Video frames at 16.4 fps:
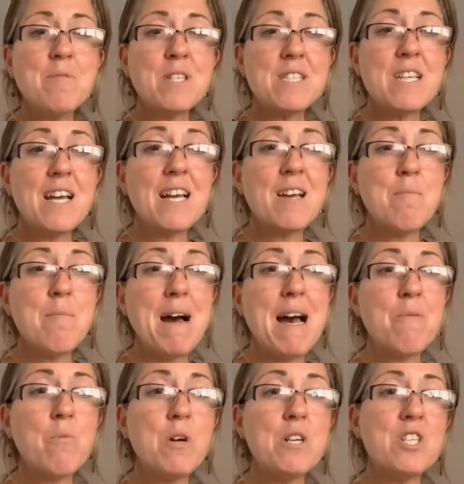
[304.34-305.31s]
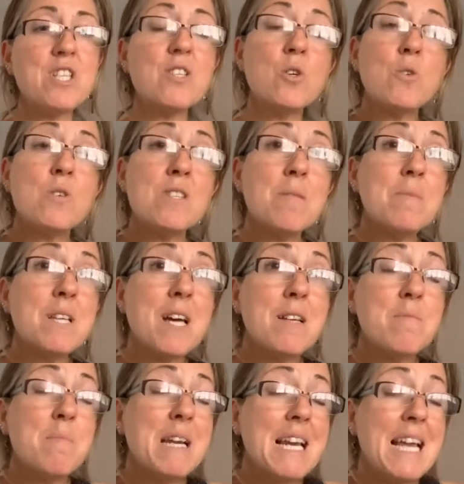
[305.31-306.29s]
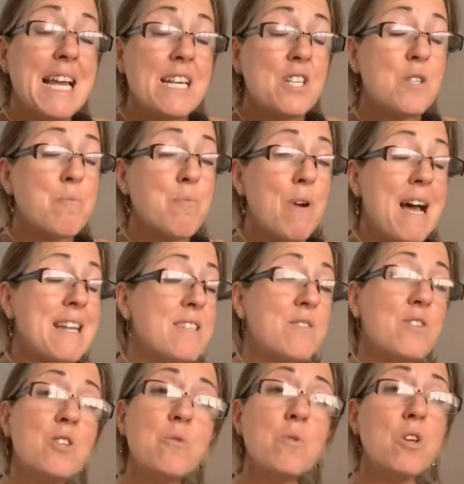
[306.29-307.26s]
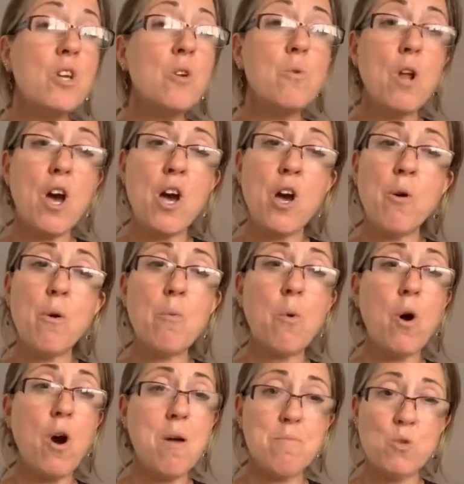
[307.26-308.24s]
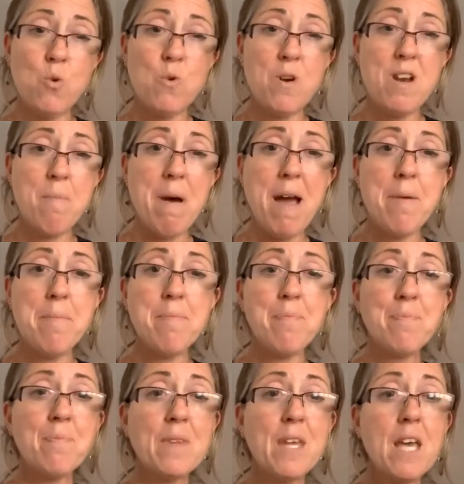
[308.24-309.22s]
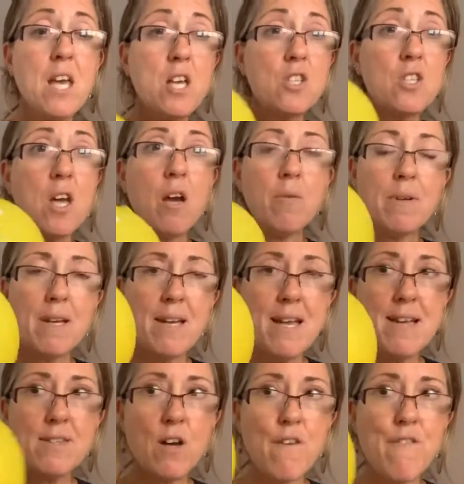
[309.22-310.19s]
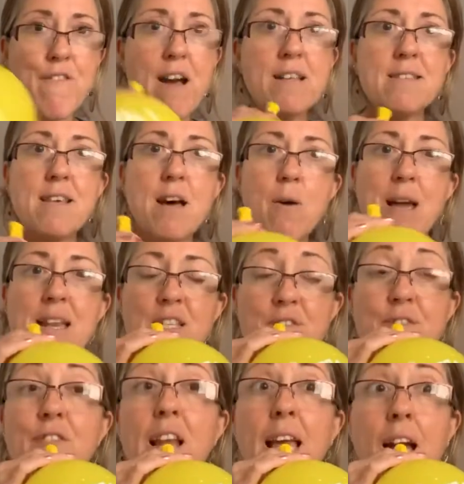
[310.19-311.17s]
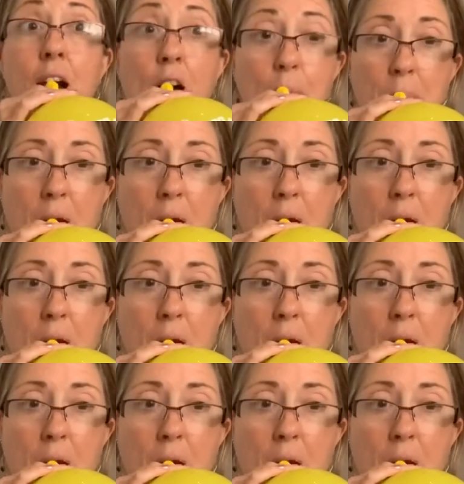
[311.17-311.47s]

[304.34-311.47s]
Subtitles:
like a man, which is called sometimes middle-aged spread. You know what I'm talking about. So here's our fat cell. It is filling up.